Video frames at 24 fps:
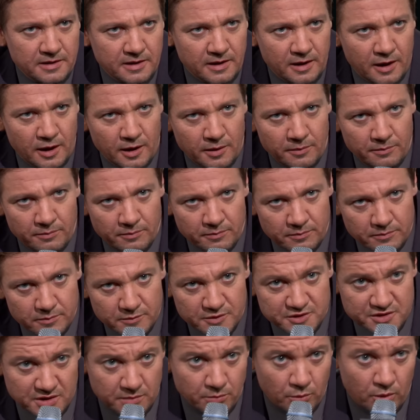um,
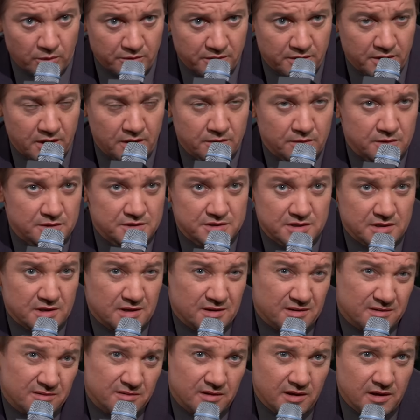some more than others.
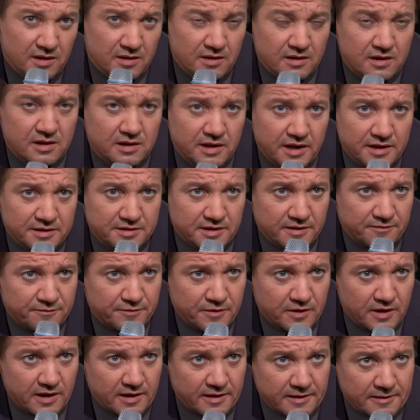And, and Clint, I
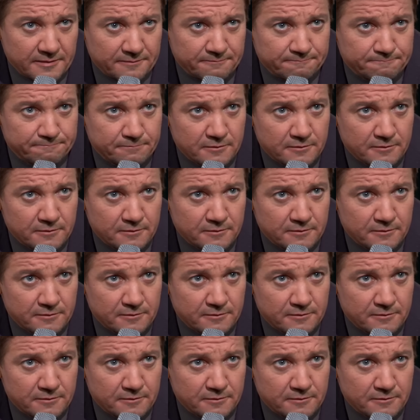feel like,